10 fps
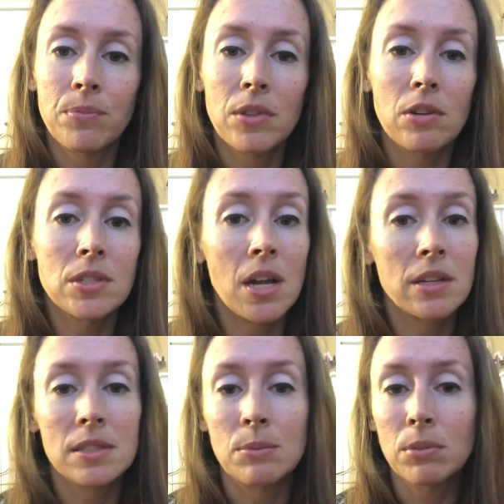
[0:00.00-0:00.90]
There is not a
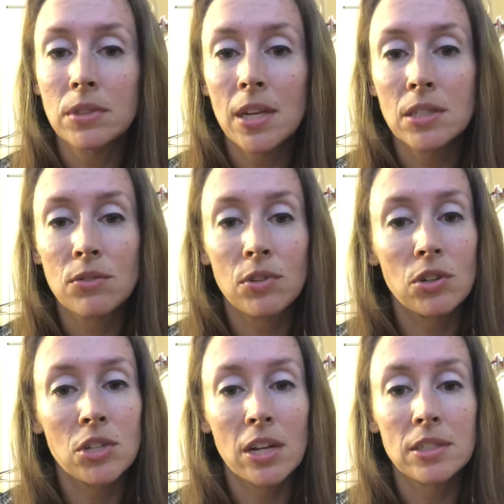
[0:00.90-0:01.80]
simple test for your
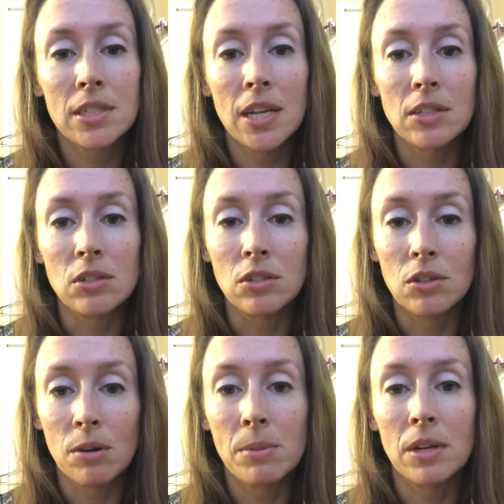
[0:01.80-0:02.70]
child to take to
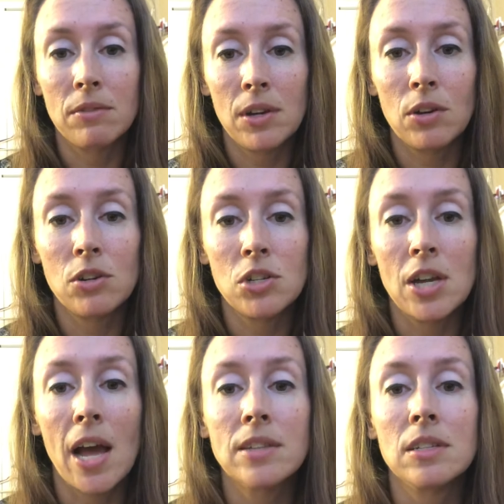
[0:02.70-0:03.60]
determine if he or she
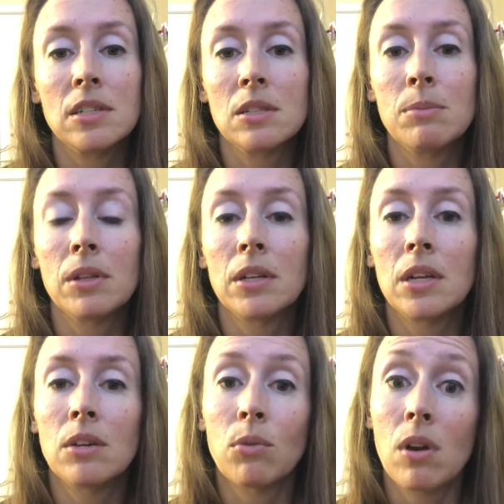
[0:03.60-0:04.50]
has a
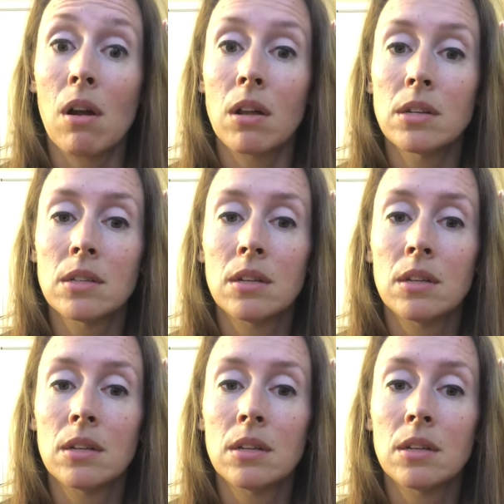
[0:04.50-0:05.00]
disability or not.